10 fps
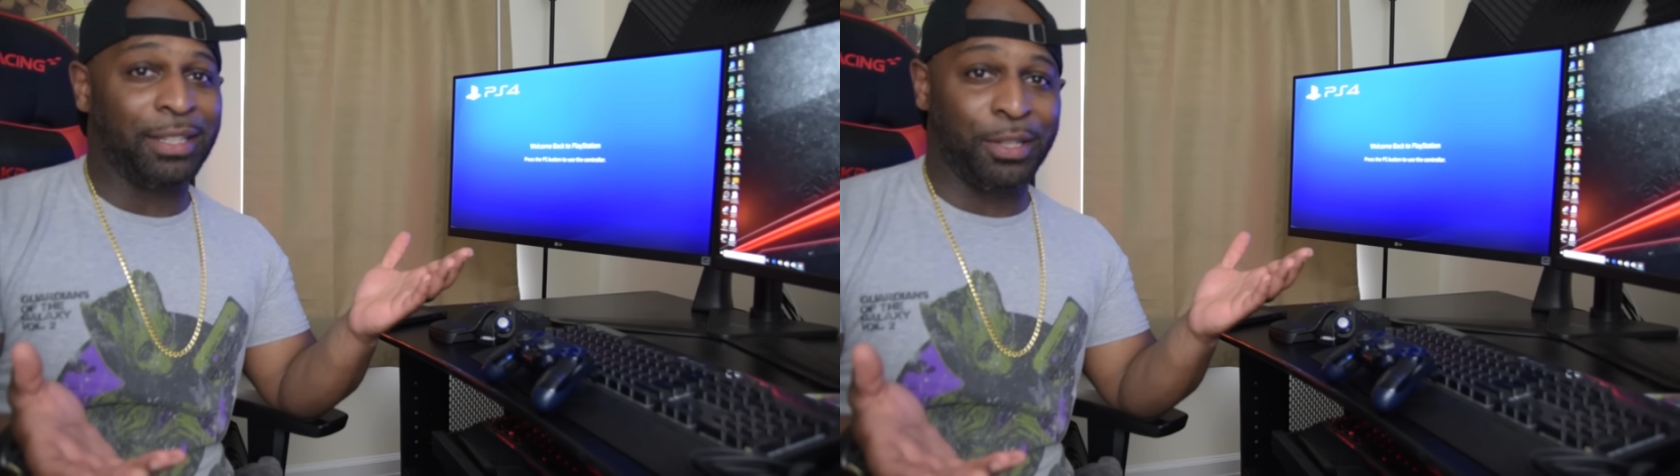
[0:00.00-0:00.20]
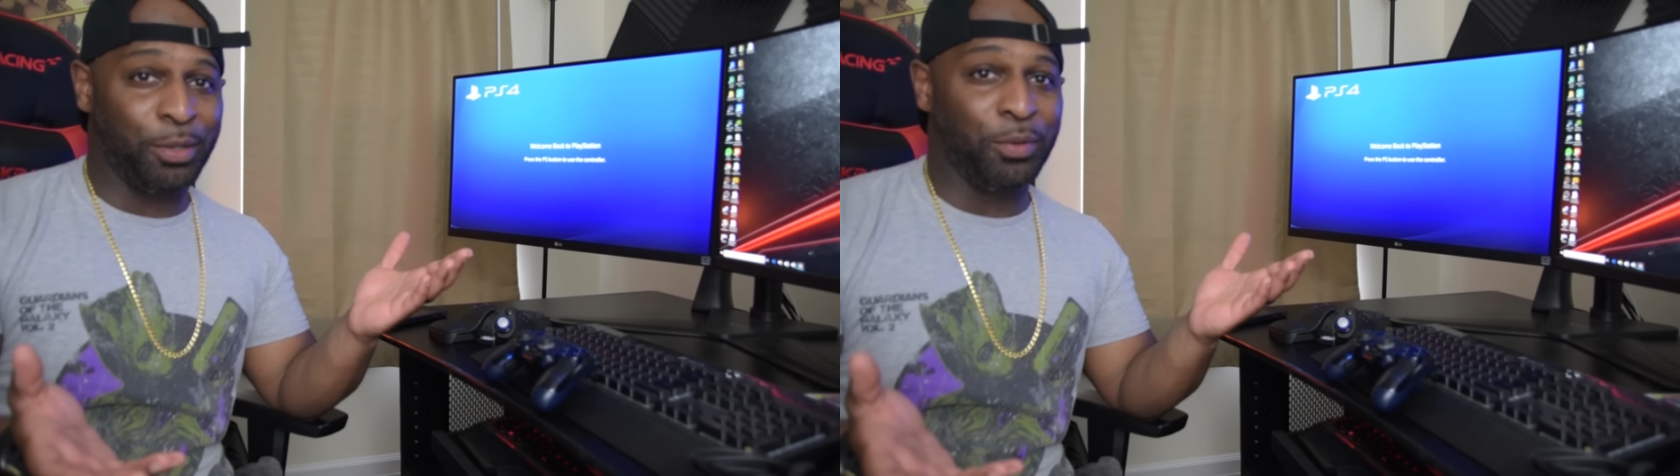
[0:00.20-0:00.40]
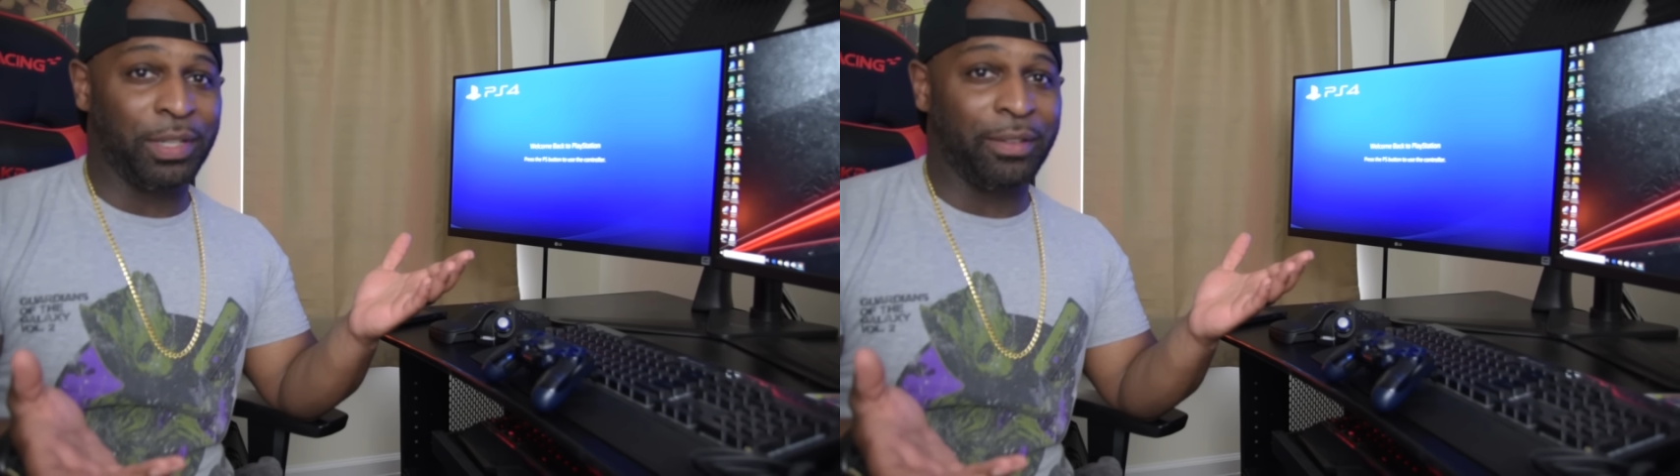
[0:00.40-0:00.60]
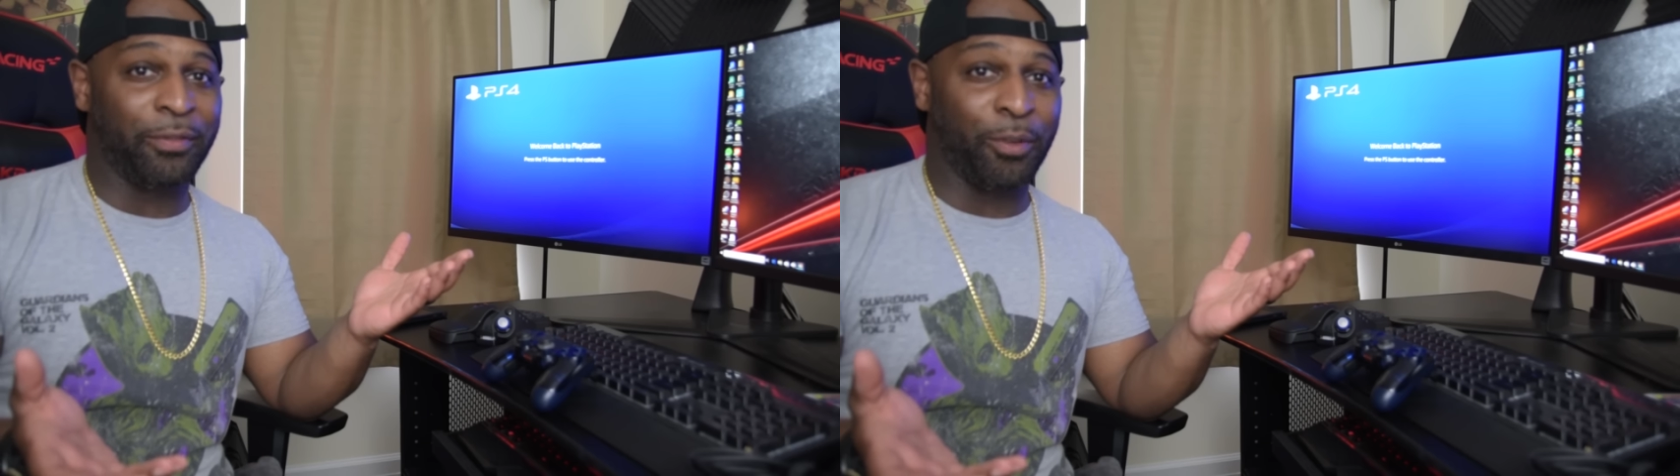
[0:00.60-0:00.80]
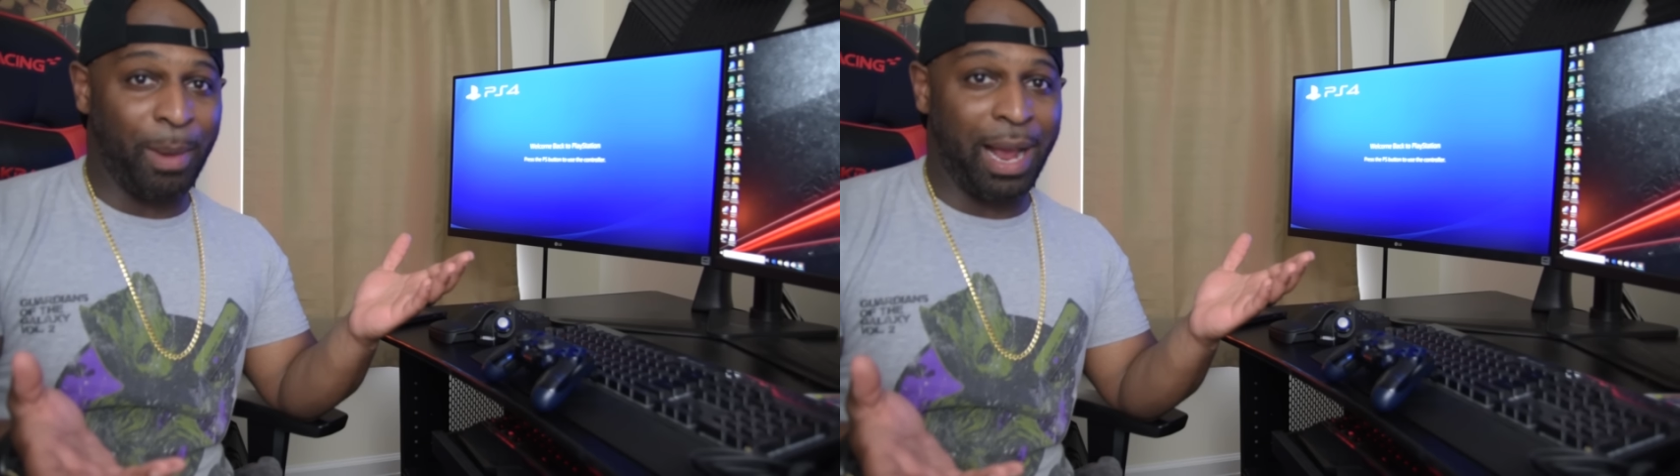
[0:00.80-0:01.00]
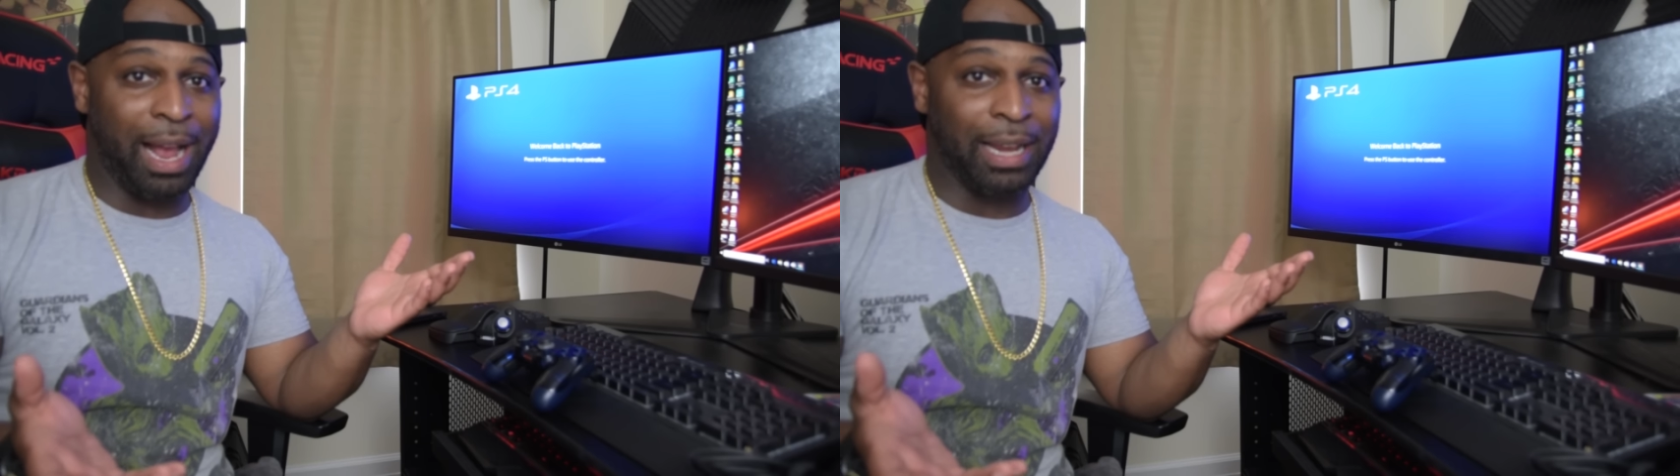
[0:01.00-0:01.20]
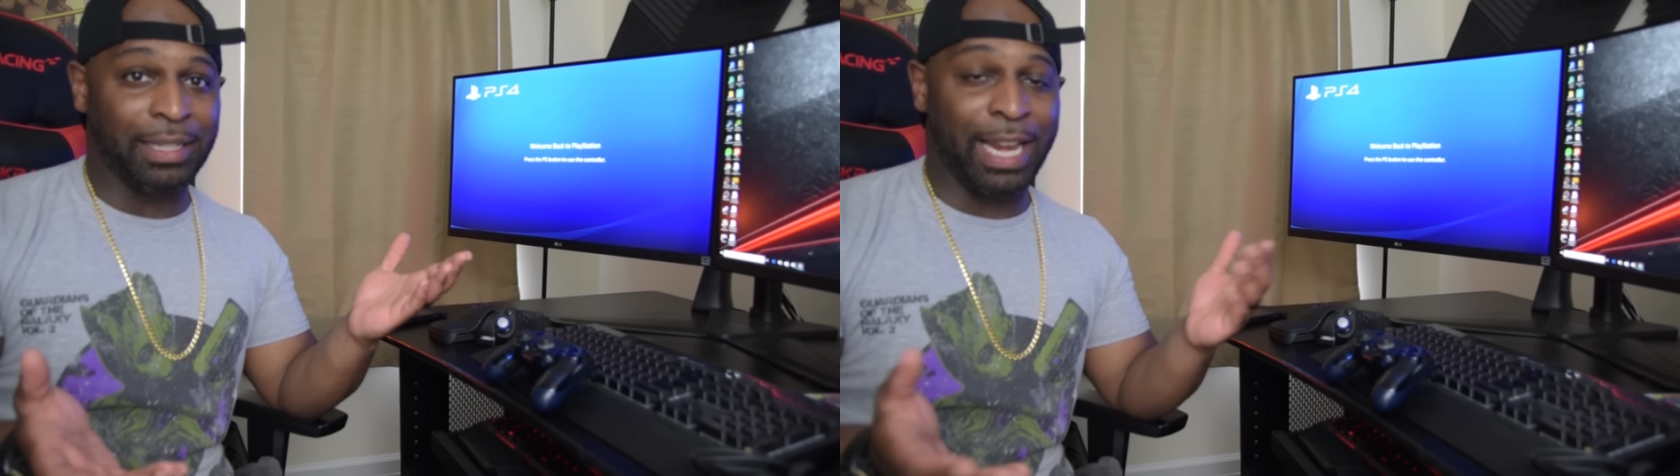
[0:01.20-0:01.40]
to use it for mods.